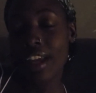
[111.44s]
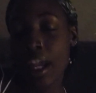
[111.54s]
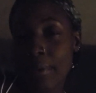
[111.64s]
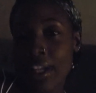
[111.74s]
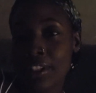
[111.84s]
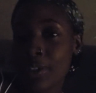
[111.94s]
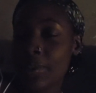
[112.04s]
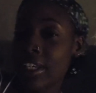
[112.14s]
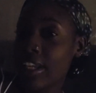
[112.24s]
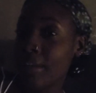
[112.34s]
I plan to do
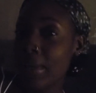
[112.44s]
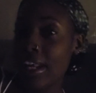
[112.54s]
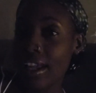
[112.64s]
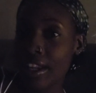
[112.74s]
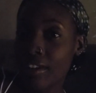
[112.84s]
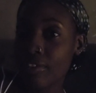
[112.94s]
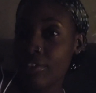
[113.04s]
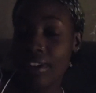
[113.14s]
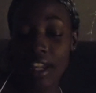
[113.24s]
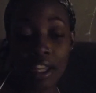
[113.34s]
a day in my life,
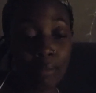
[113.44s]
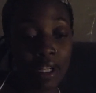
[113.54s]
and